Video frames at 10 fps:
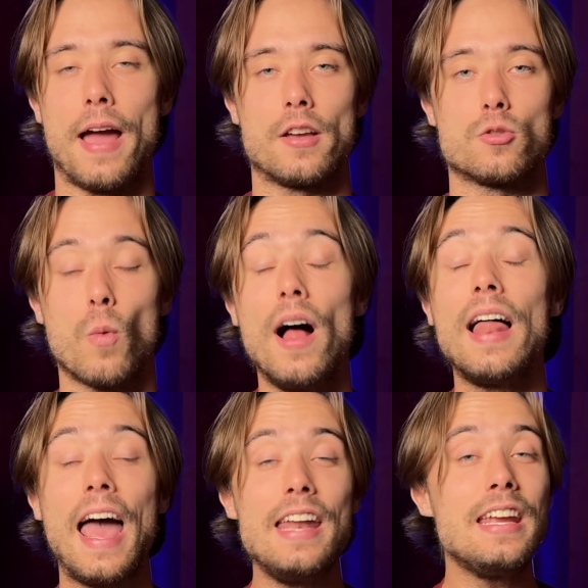as well,
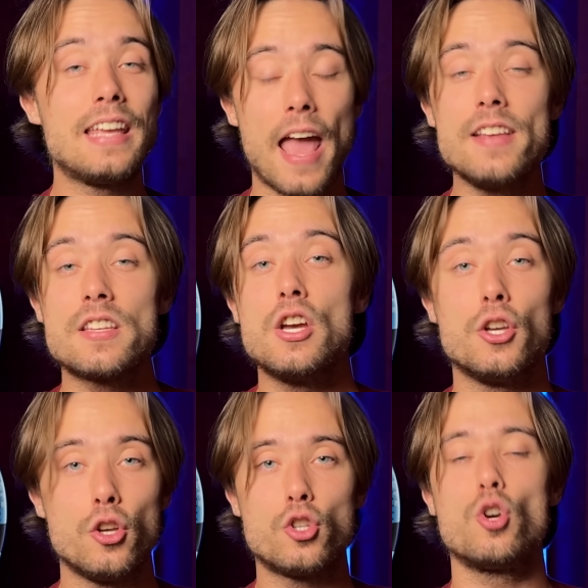and in case
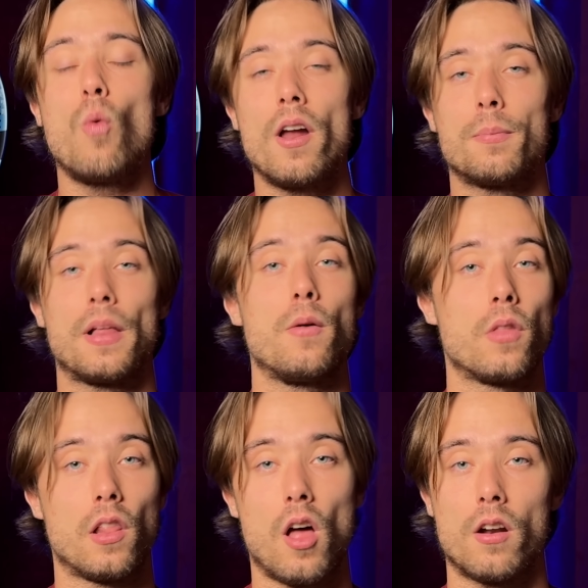you do want to play with a
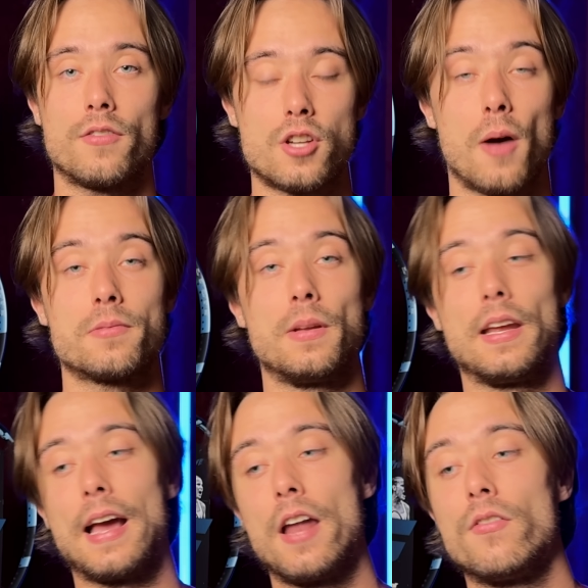lot of topspin and
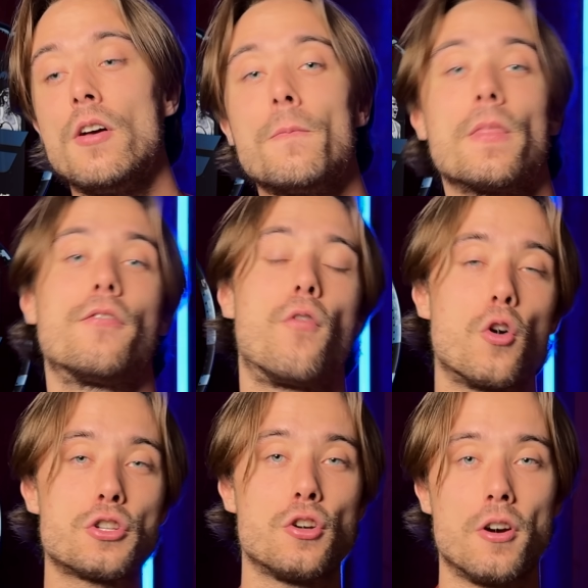kind of
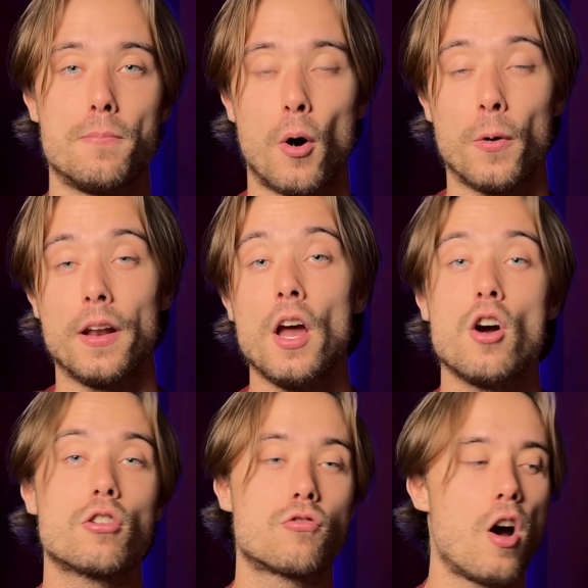force your opponent
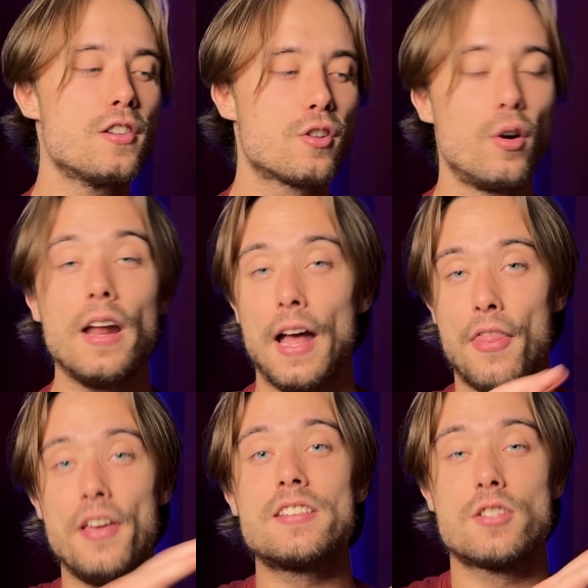cross-court,
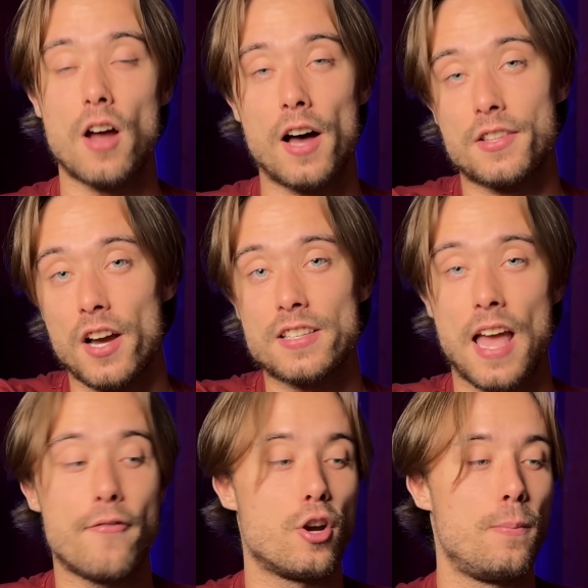this does
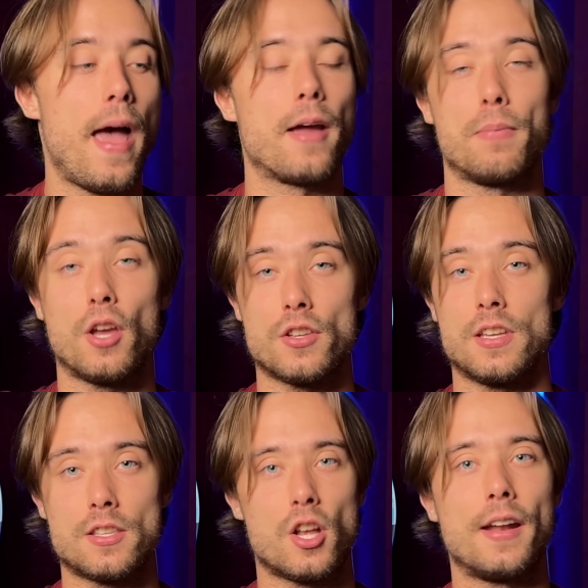have your back, because
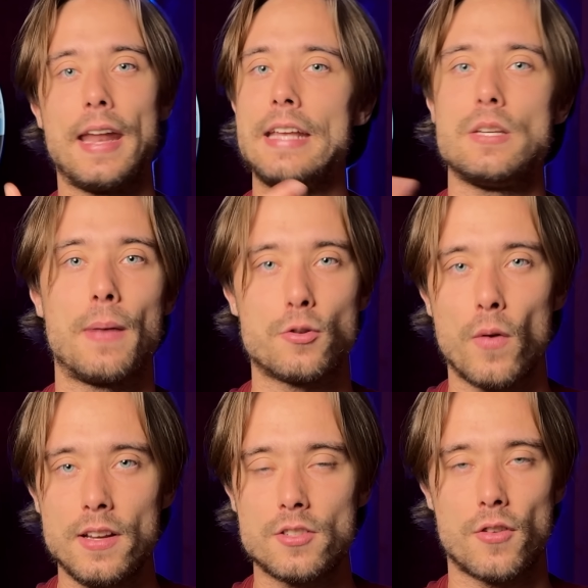it's not an
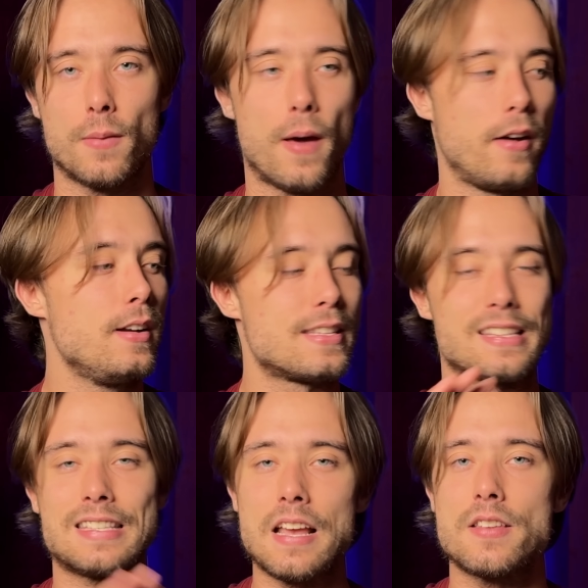18x20 string pattern, it's a
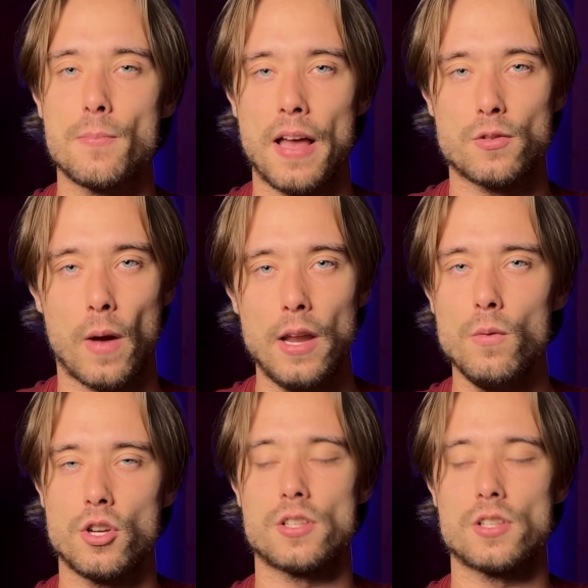16x20, which is